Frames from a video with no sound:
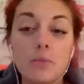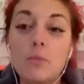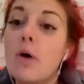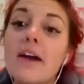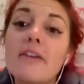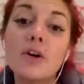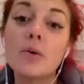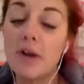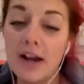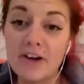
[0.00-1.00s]
whatever
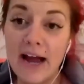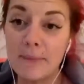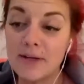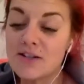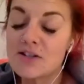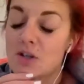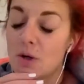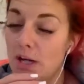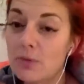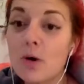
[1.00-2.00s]
whatever happens. So
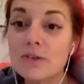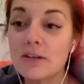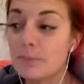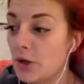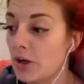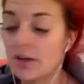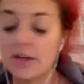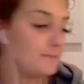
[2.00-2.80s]
he wrote this book.